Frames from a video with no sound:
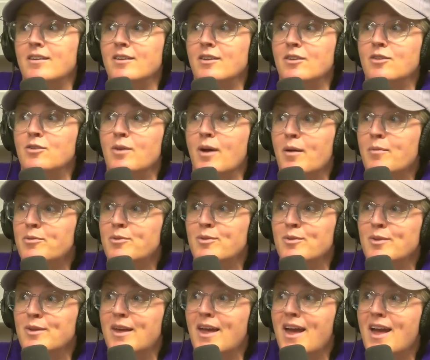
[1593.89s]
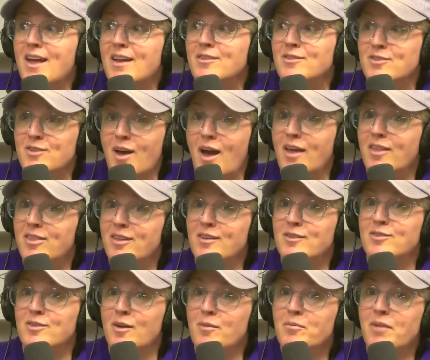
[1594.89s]
you absolutely can. So I think
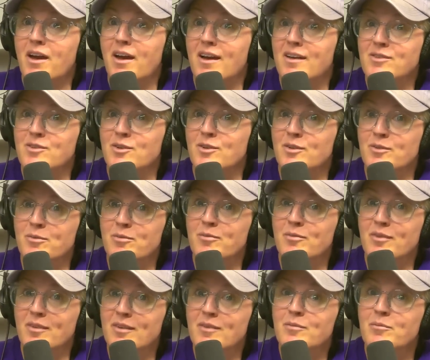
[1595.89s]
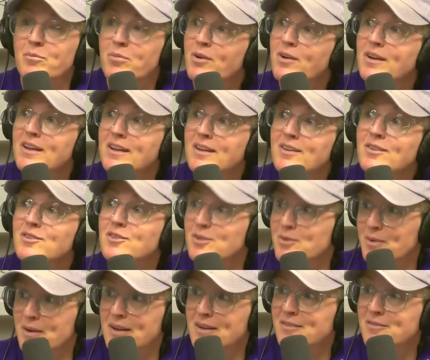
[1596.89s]
some guys are pretty
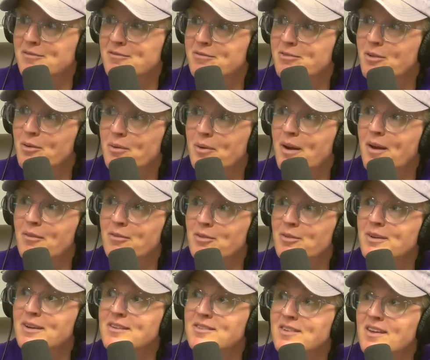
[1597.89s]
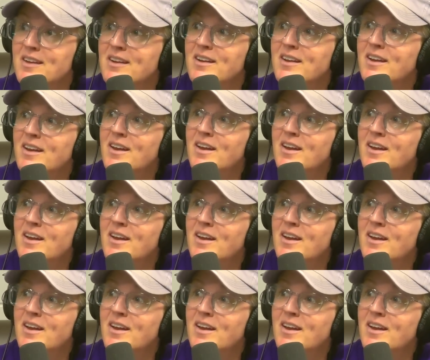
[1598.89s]
into it for whatever reason. That's why I said